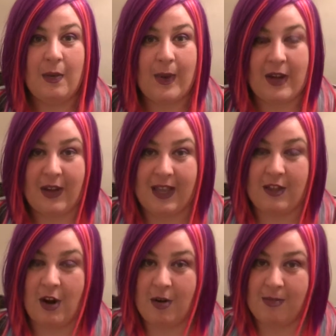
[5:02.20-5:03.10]
we don't get
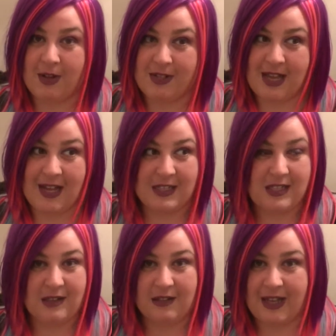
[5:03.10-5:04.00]
the horror blocks
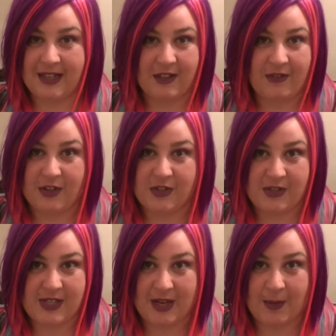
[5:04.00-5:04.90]
until like the first or
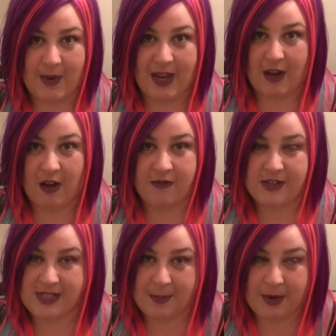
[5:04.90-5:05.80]
second week of
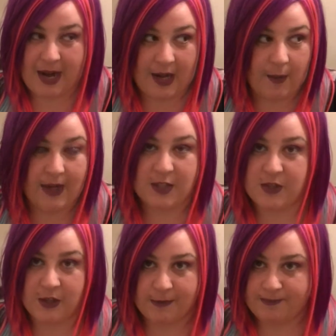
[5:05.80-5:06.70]
December anyway,
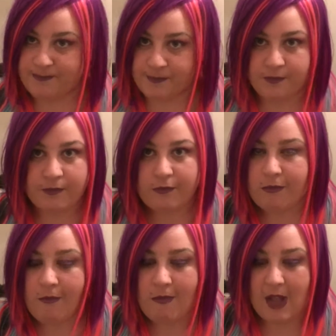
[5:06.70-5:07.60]
so
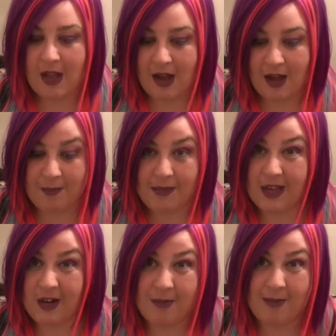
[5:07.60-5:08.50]
um,
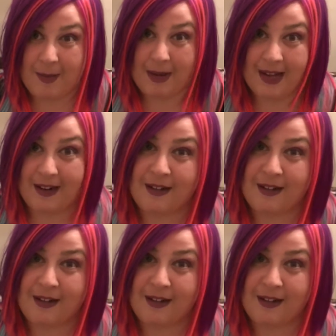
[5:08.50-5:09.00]
you know, my bad.